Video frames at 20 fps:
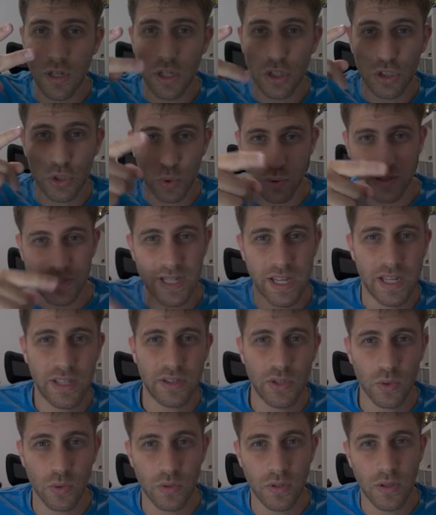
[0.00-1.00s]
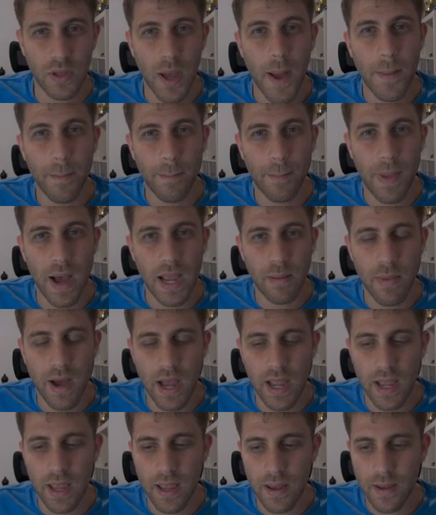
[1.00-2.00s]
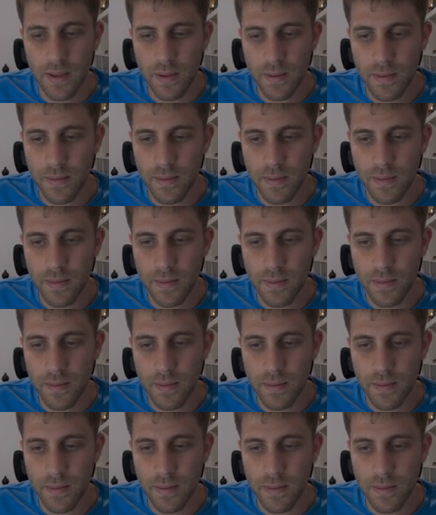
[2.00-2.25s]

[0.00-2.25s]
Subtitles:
So stay tuned. Bye-bye.